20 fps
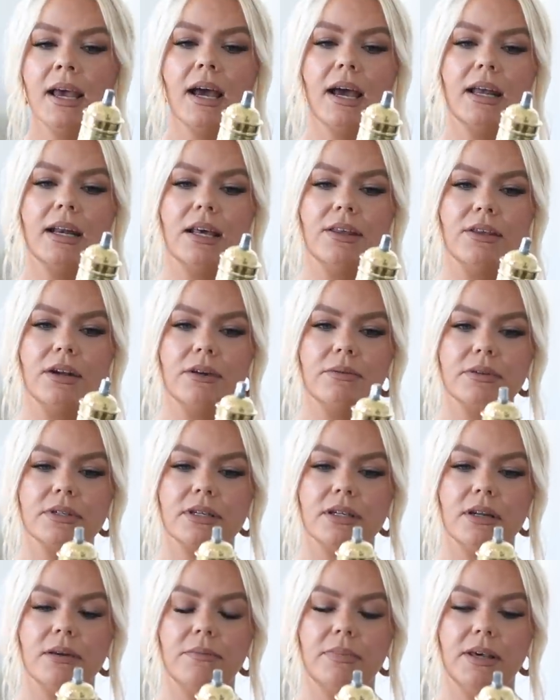And I thought it was
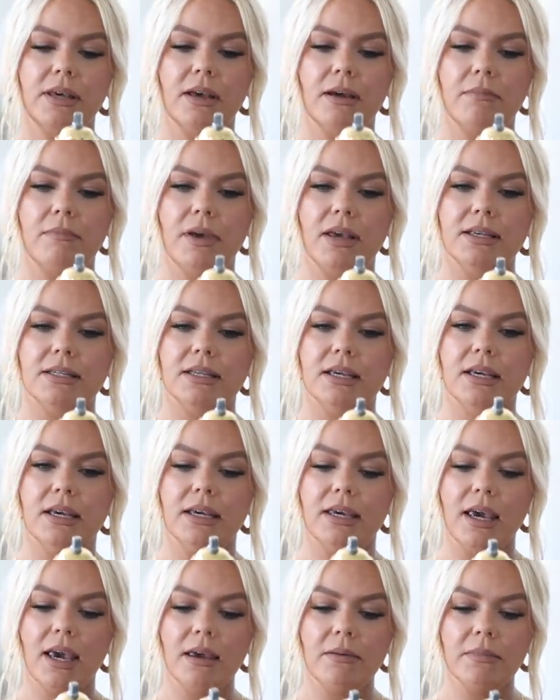gonna be amazing.
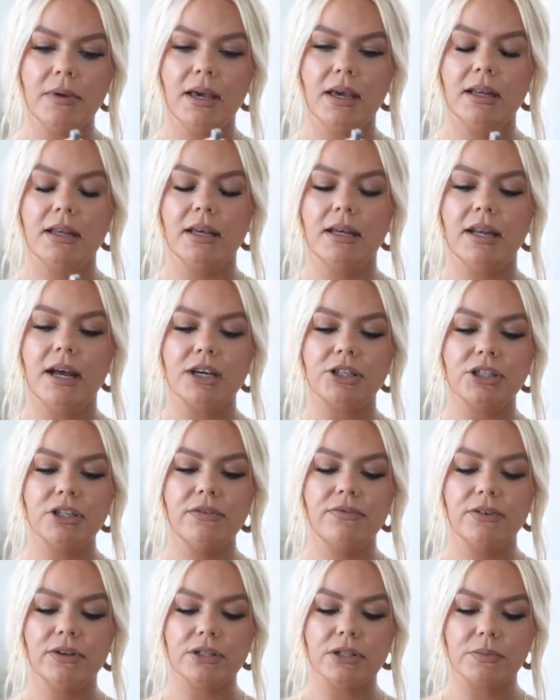It came in, it
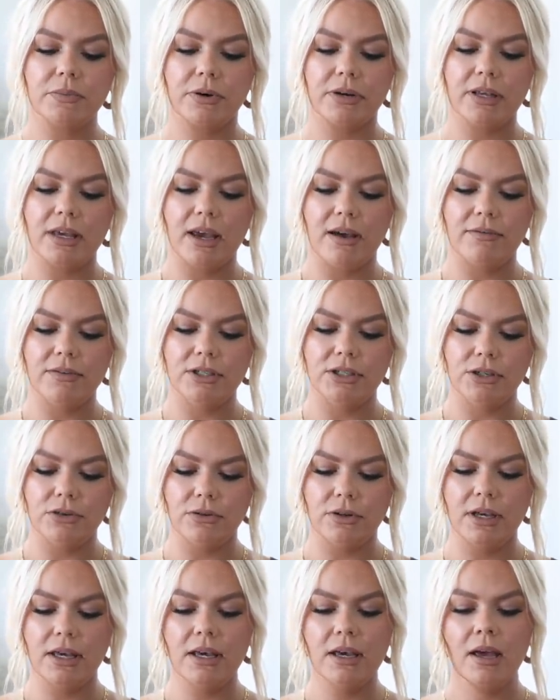actually feels pretty heavy
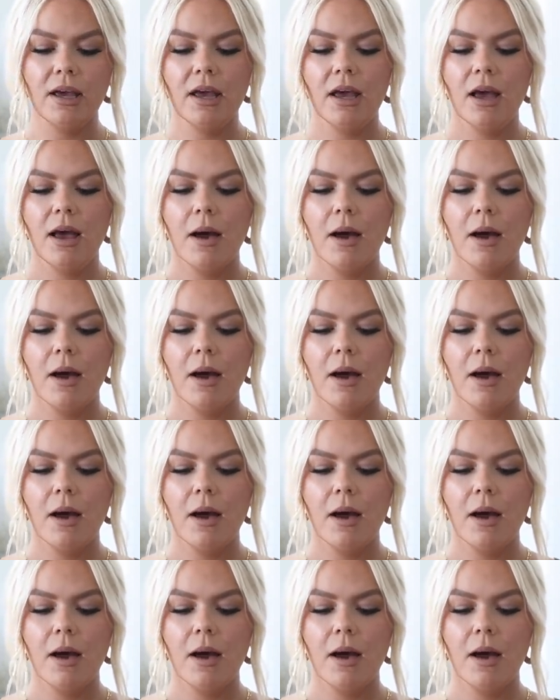duty,